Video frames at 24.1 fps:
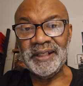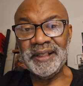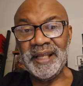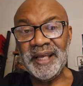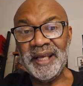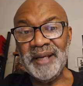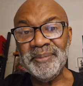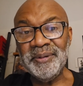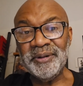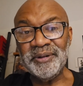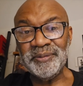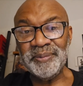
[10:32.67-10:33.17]

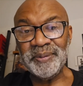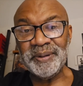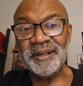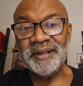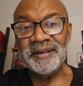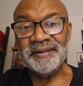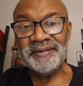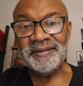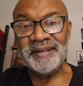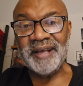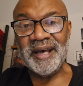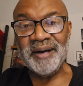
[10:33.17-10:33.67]
labels,
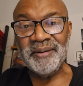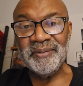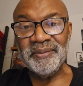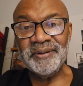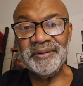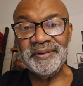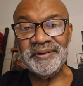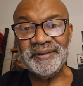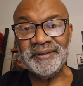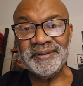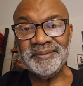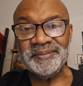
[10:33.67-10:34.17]
because that
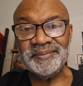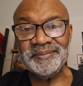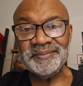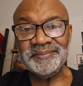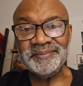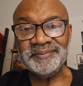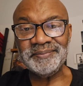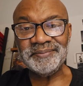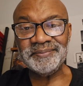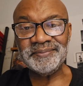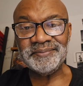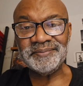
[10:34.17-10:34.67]
was
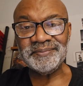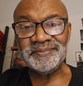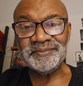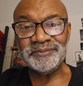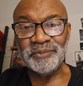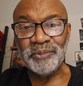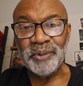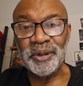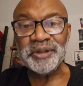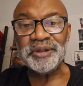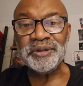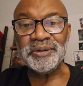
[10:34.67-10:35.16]

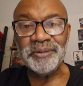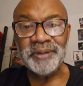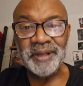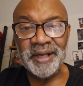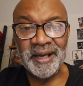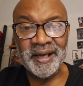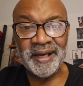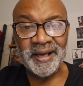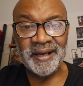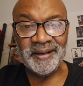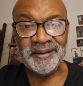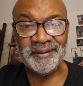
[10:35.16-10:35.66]
what you
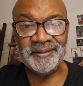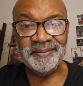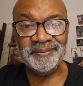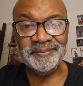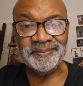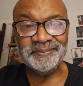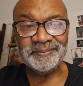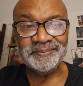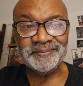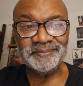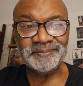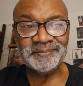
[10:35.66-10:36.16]
had
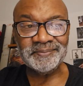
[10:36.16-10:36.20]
